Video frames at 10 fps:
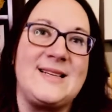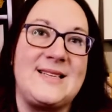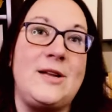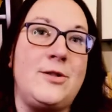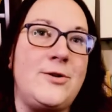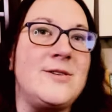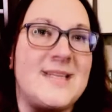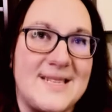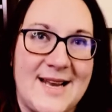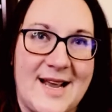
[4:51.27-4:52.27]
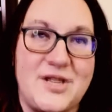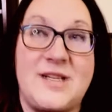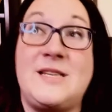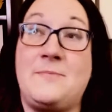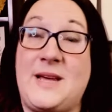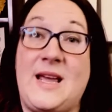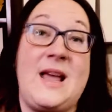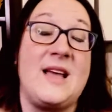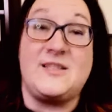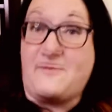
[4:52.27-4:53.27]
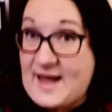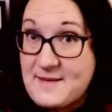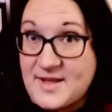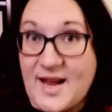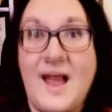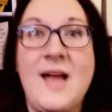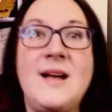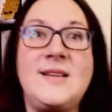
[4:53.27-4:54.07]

Does he lose his connection to being his family?